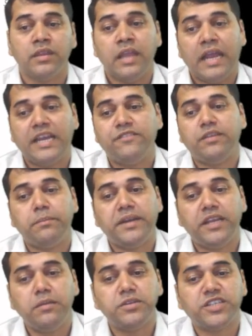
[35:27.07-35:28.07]
And if the
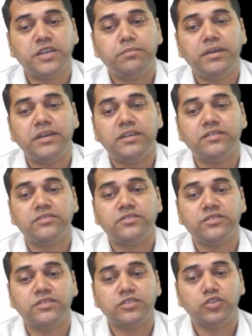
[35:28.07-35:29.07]
material misstatement
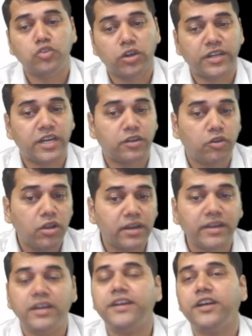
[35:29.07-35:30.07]
is not at all
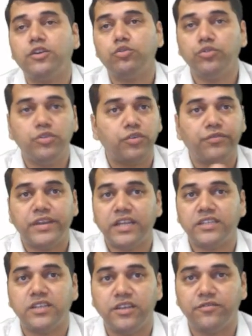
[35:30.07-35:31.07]
related to your
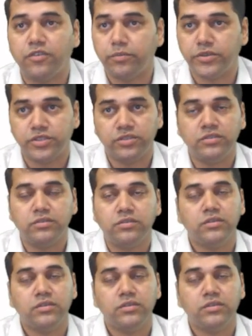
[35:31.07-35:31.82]
financial information,